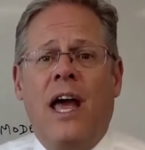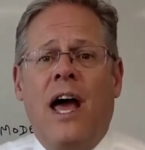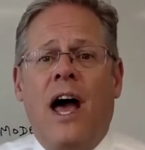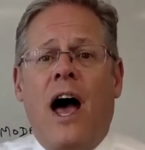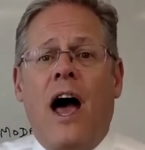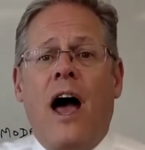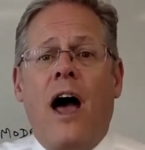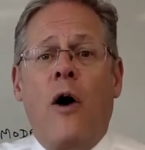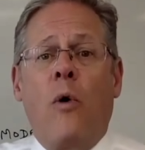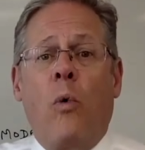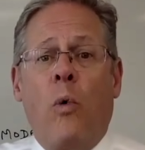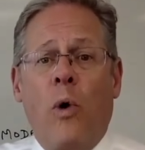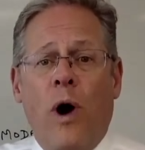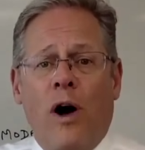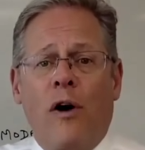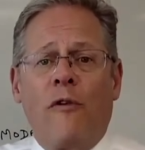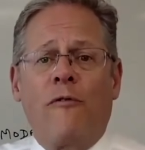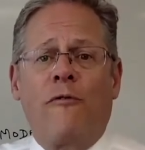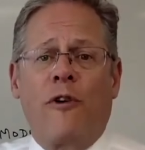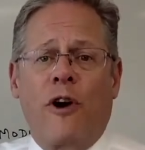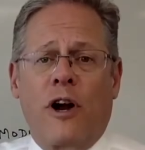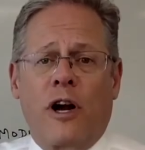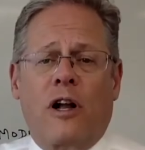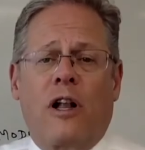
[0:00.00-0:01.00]
a
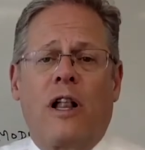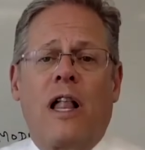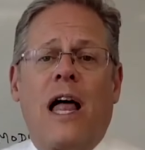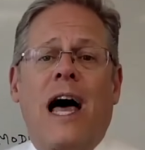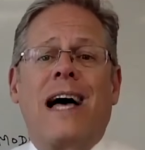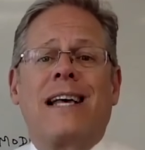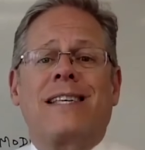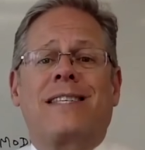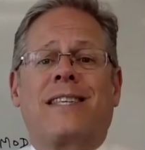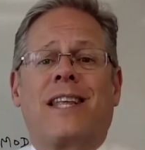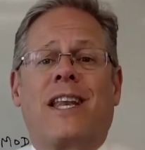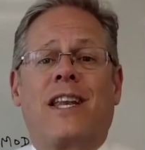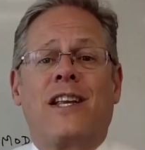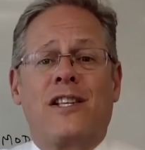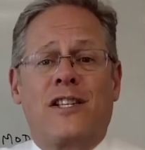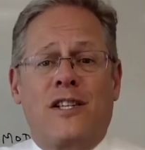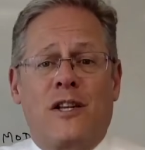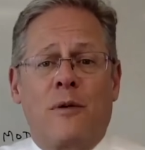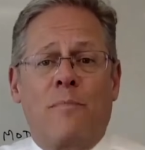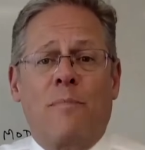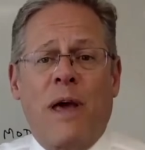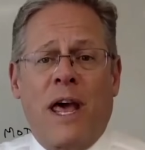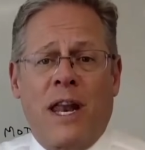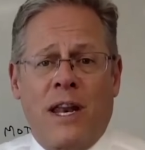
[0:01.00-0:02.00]
welfare class that is
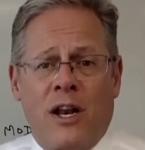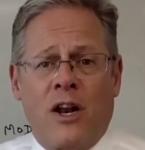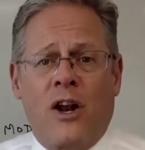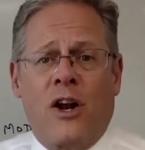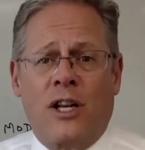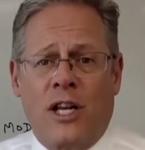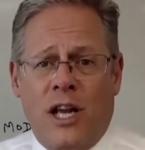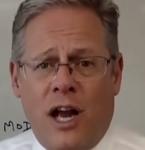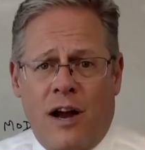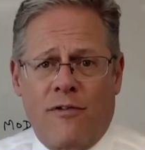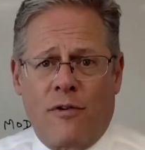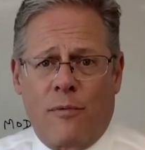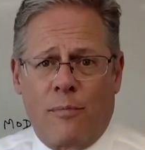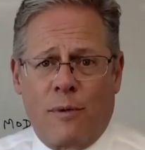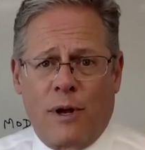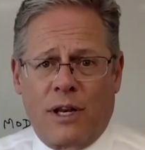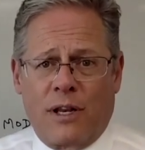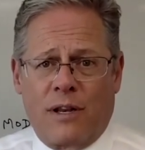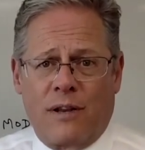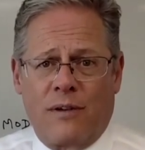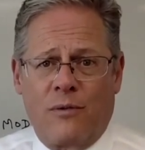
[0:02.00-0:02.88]
dependent on government.